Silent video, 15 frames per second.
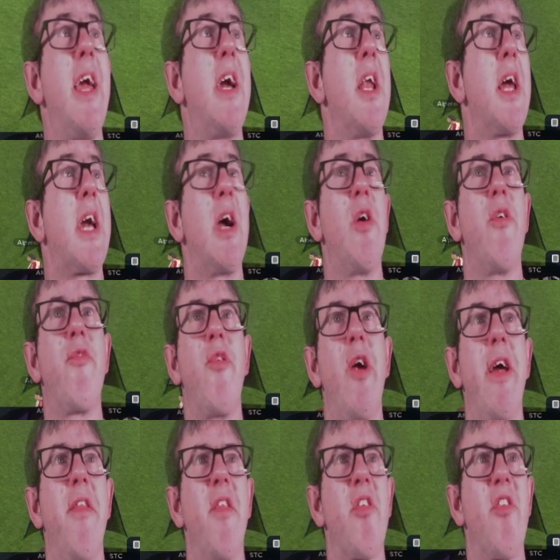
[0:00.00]
going to go for
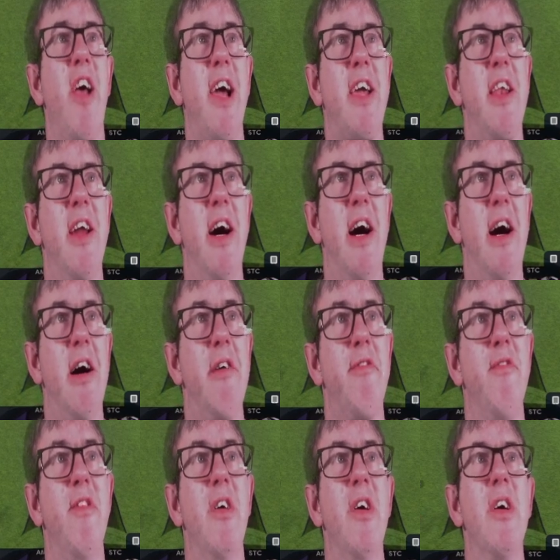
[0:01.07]
it in the second
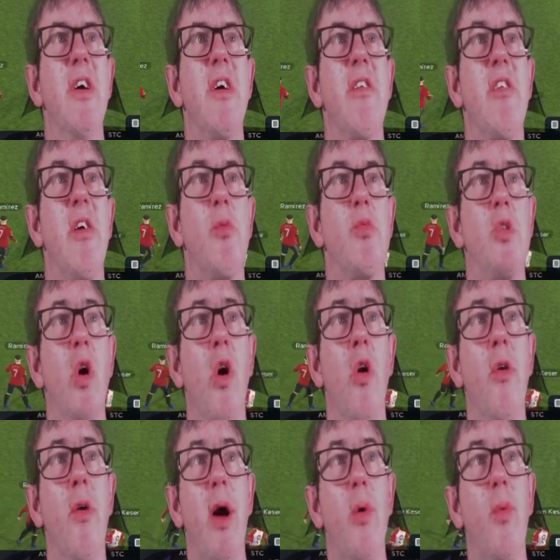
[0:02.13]
half. So
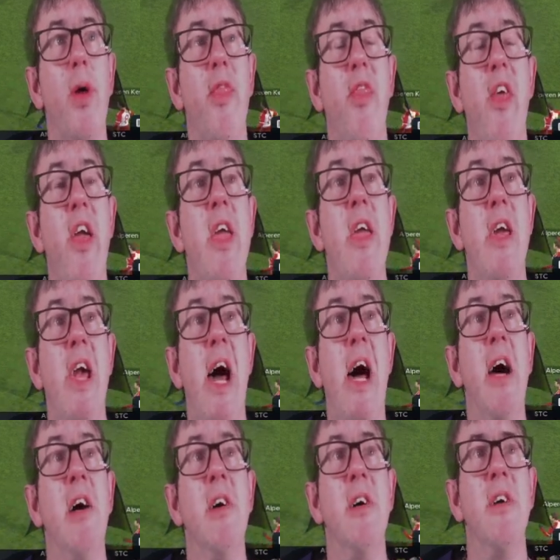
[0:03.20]
Duro with
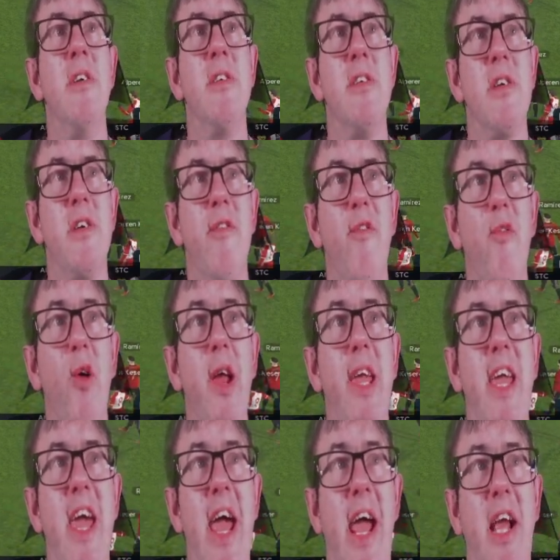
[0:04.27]
the free
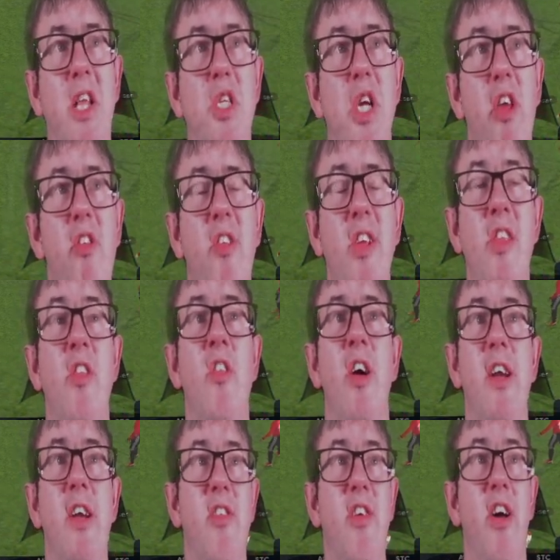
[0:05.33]
kick just
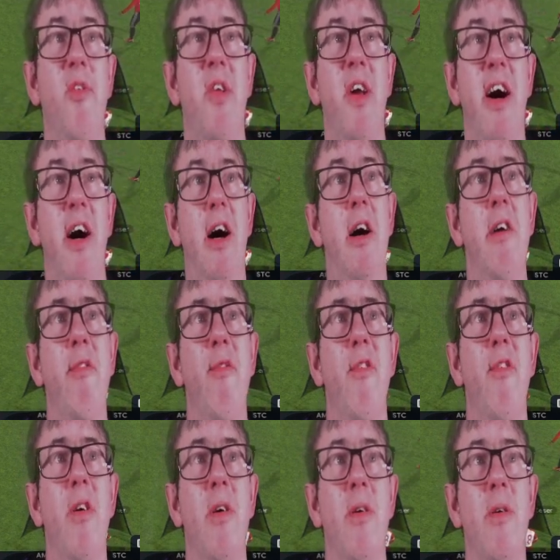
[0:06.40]
inside his own
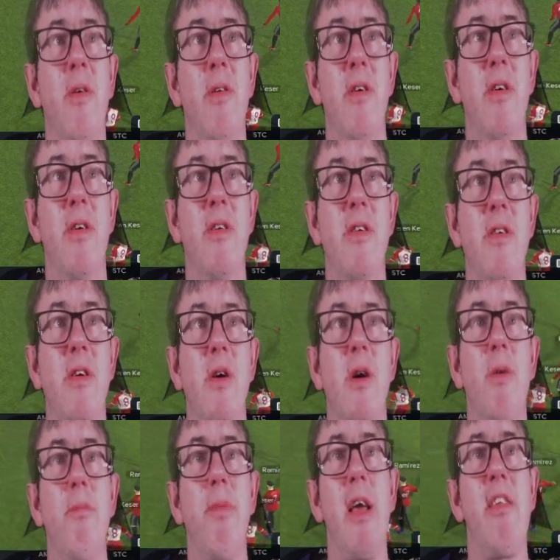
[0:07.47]
half.
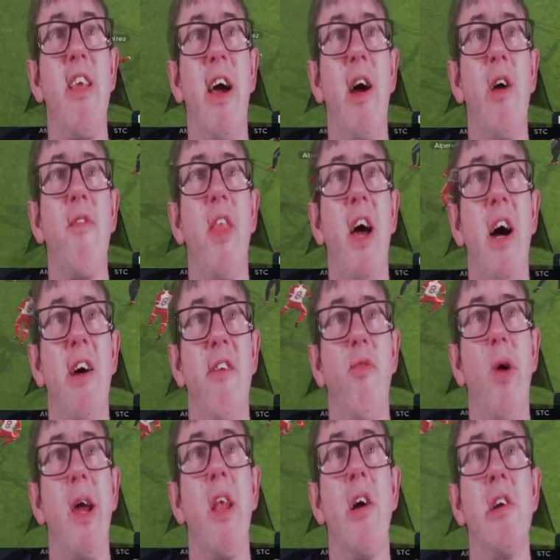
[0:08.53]
Plays it over the
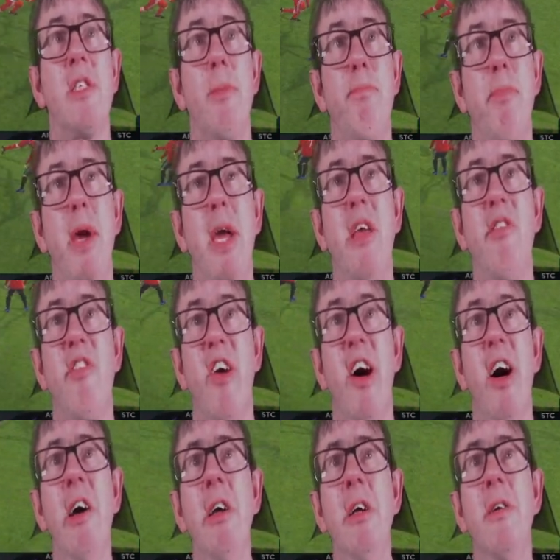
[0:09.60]
halfway line to
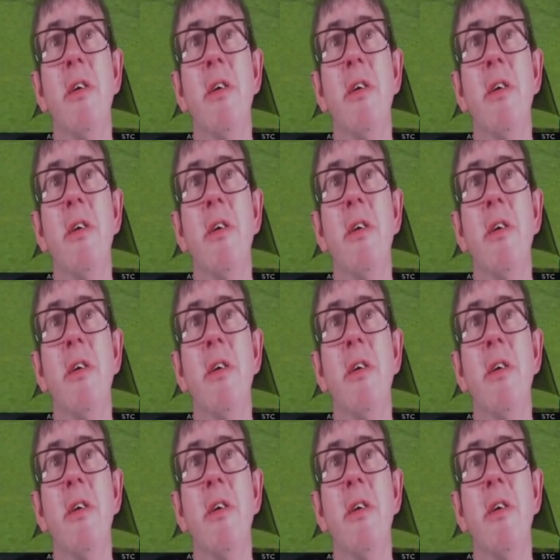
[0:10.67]
Peter,